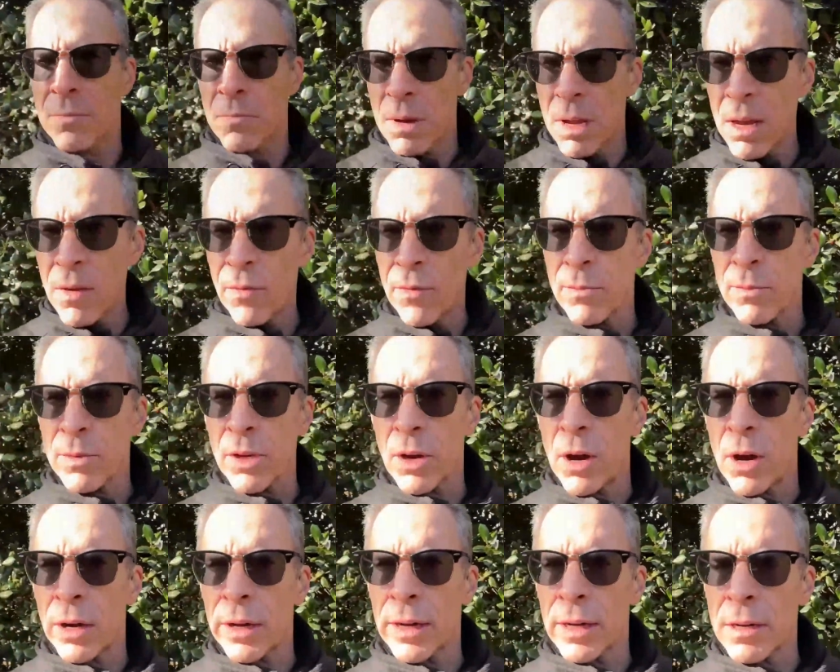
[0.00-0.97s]
me from
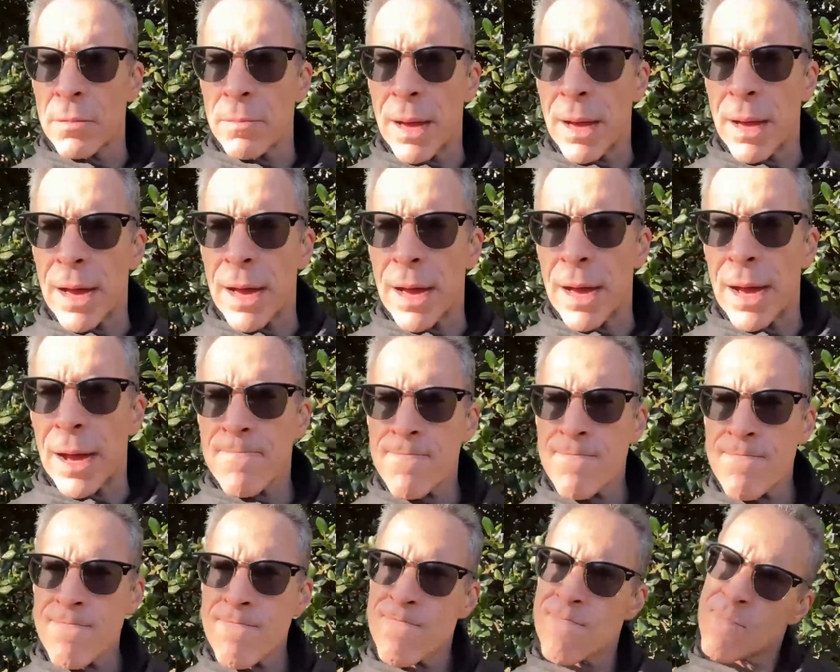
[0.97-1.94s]
talking about.
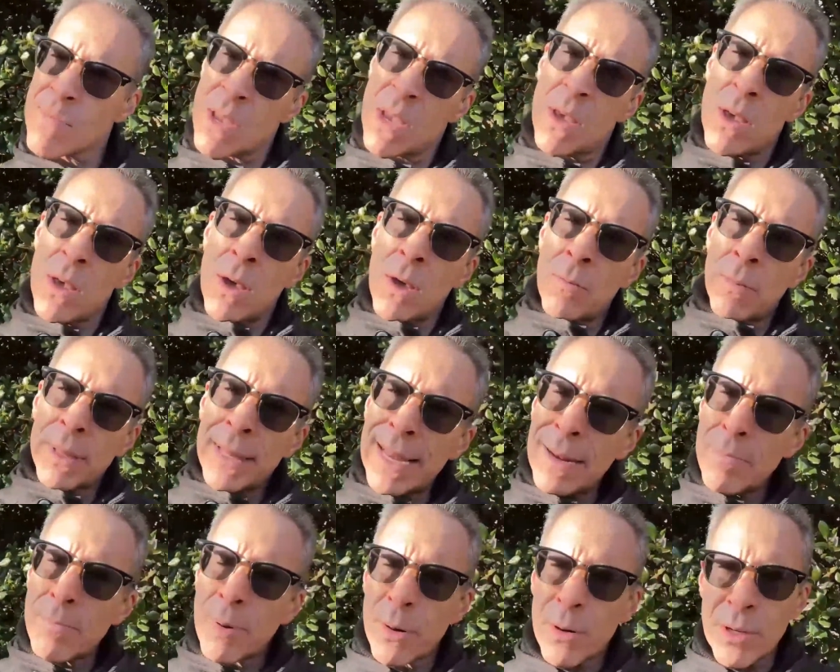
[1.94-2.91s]
But
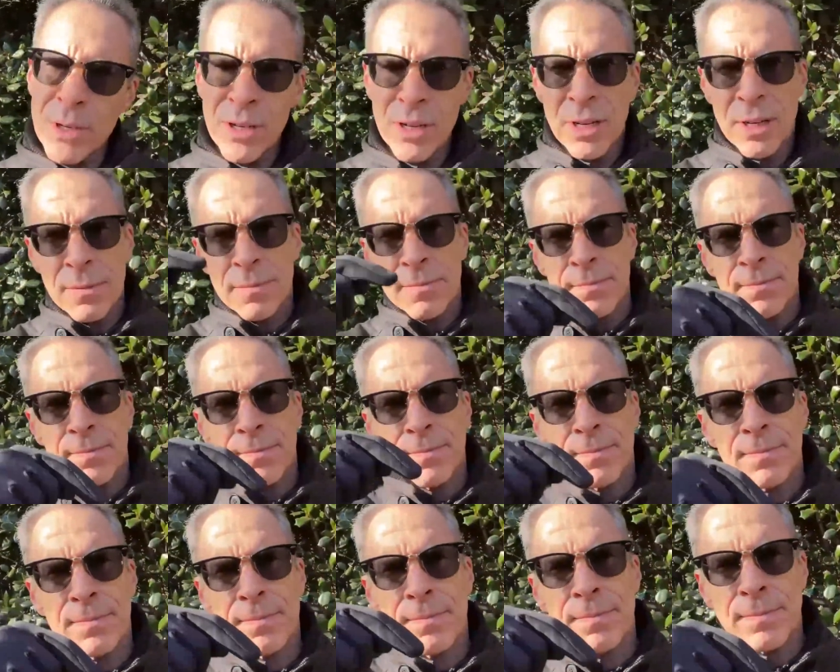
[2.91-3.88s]
that person
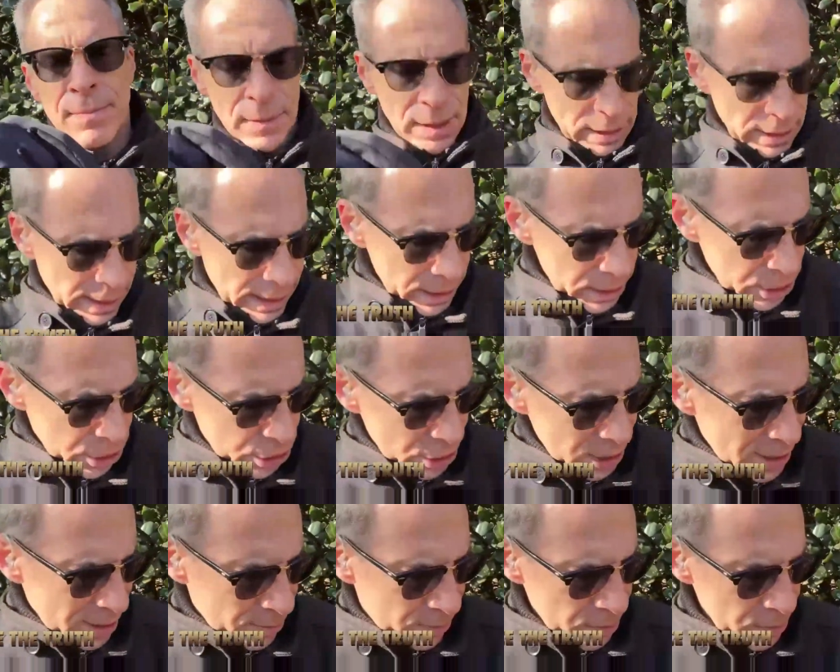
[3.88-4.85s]
had a
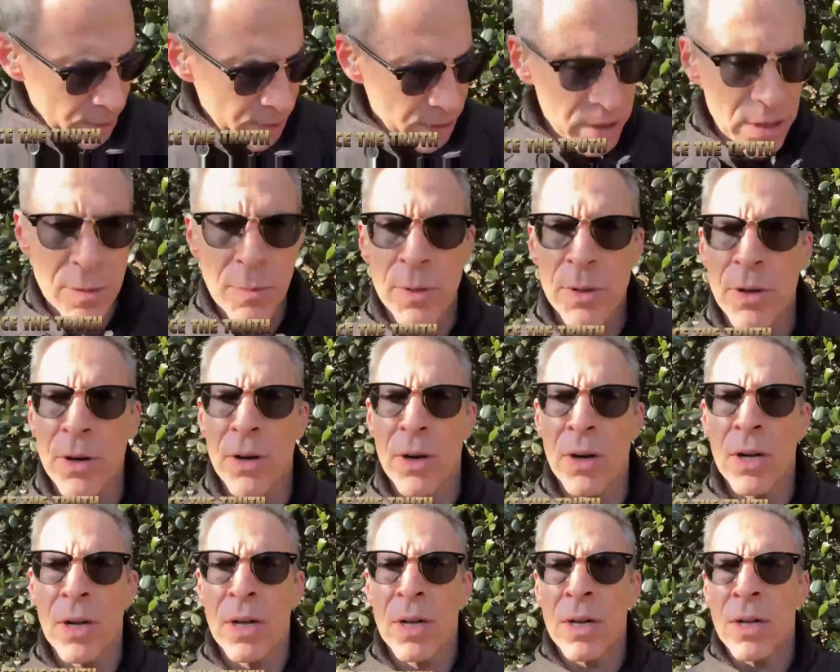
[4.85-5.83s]
job very similar
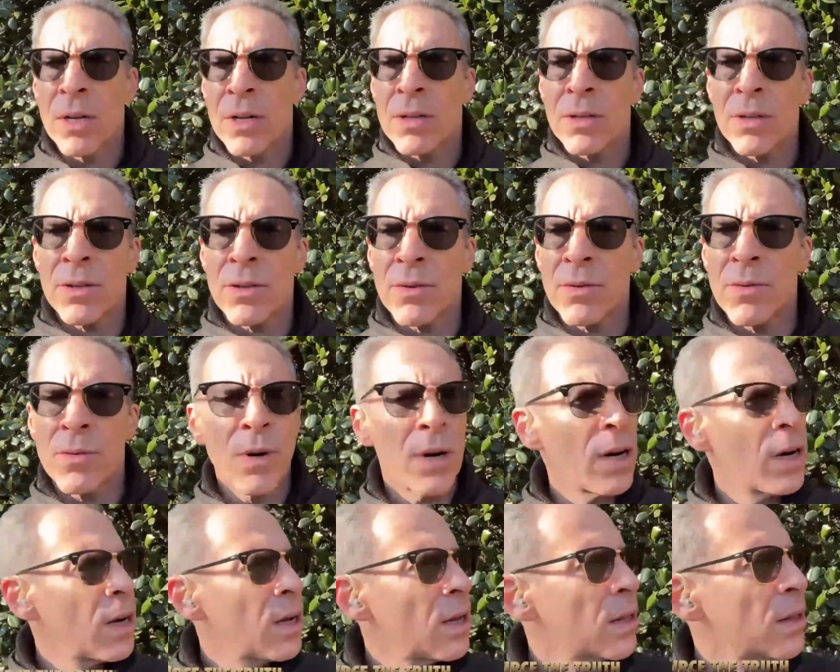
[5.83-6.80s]

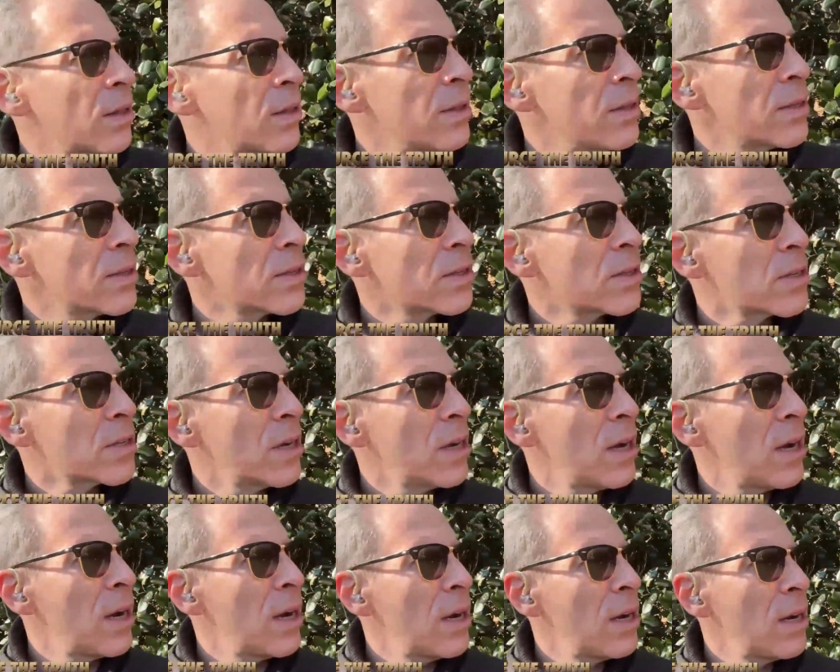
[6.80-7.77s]
to this
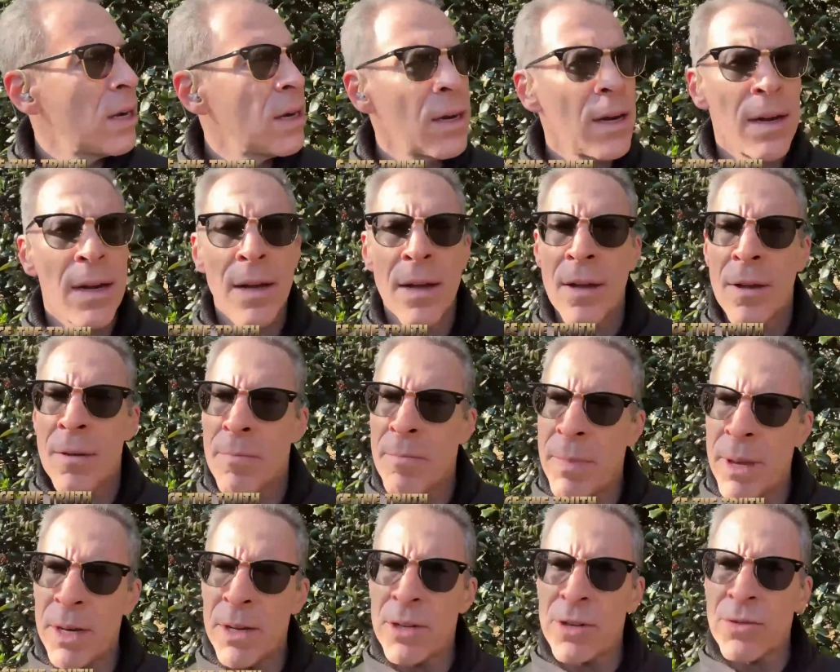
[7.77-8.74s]

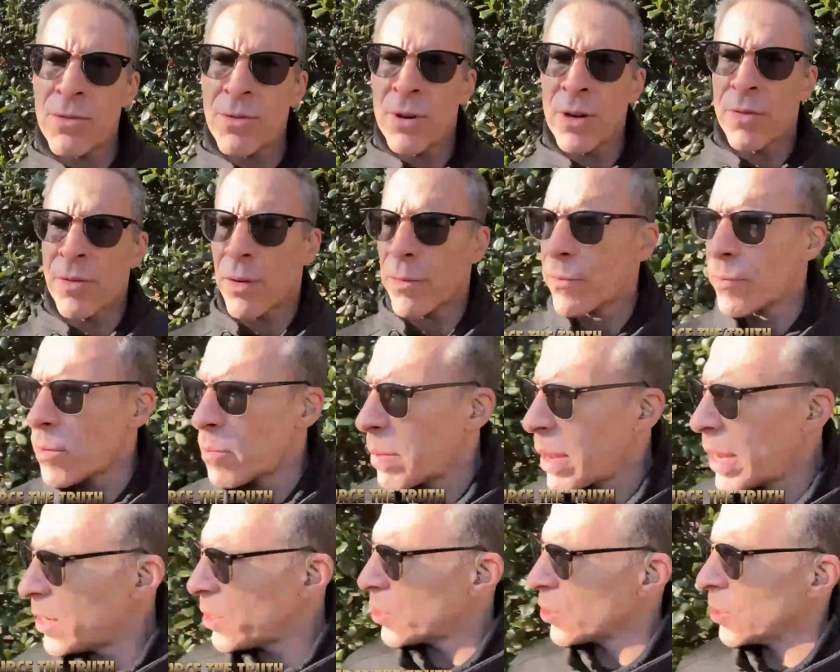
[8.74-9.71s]
Ministry of
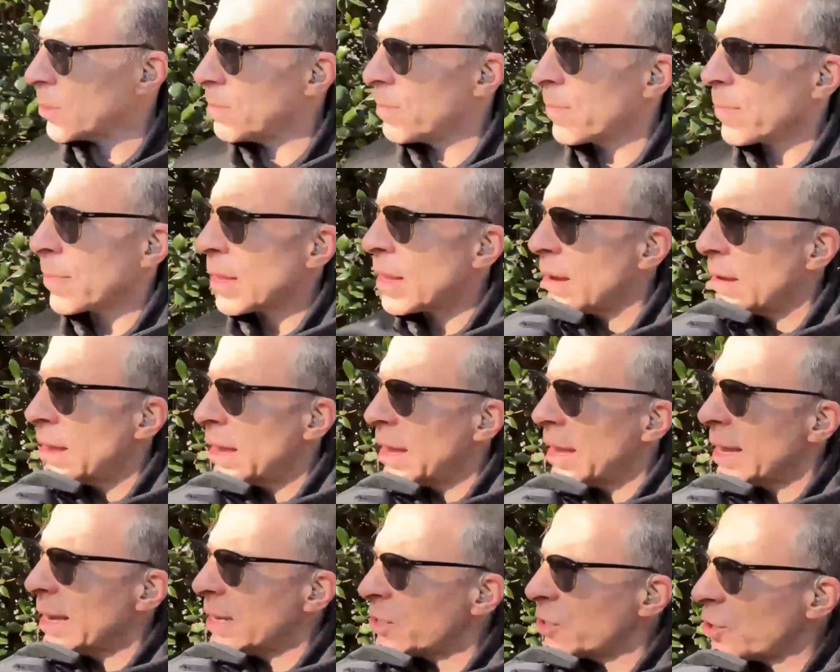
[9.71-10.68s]
Information.
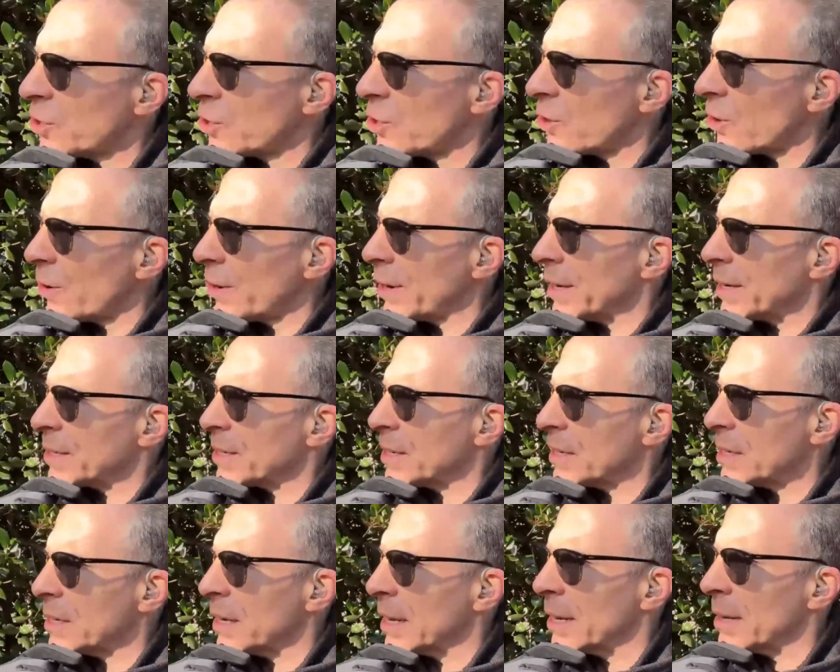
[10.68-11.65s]
It's curious,
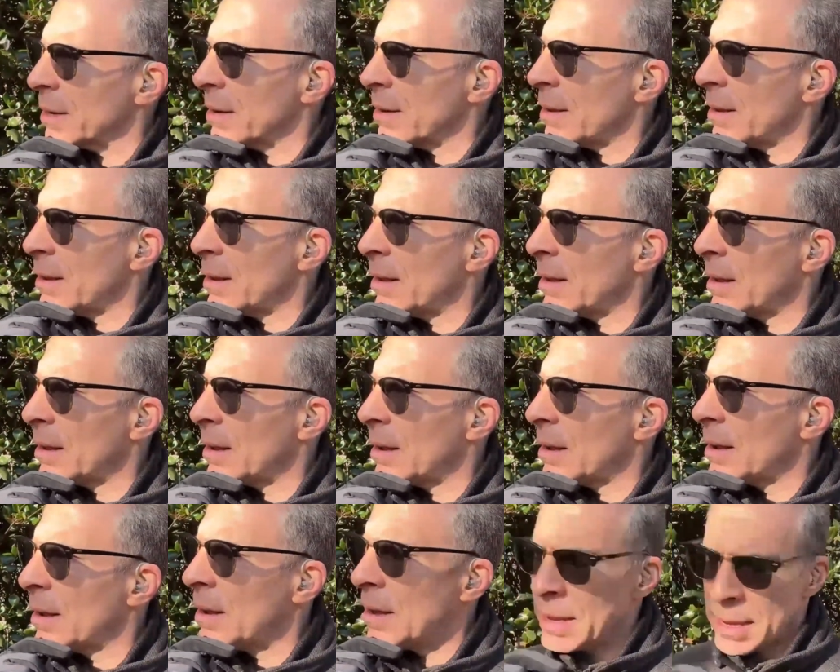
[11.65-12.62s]
isn't it?
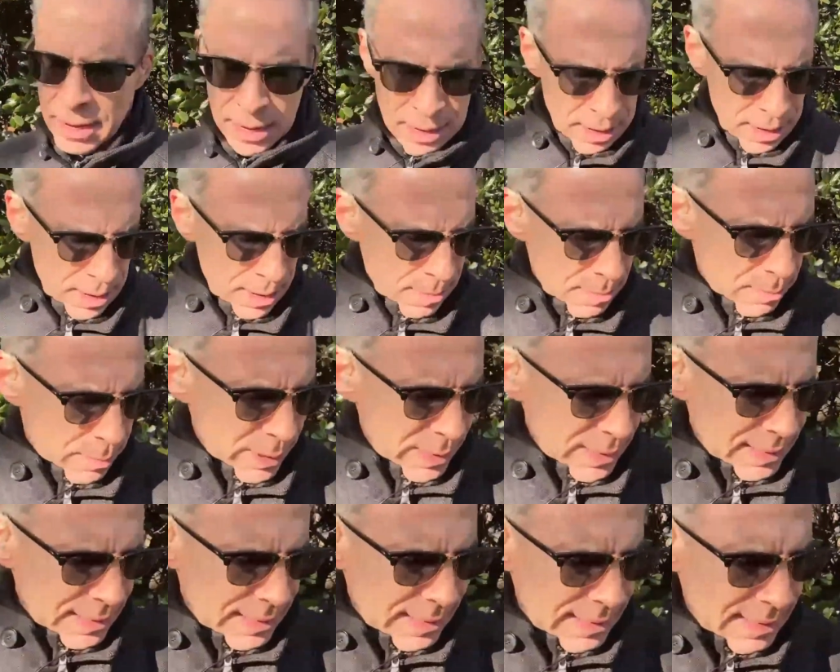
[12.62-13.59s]

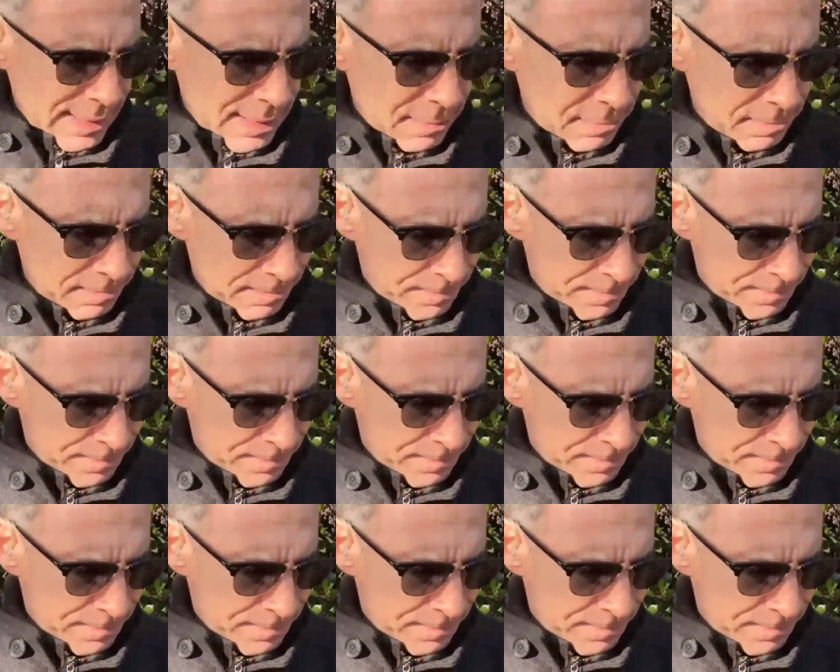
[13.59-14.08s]
But the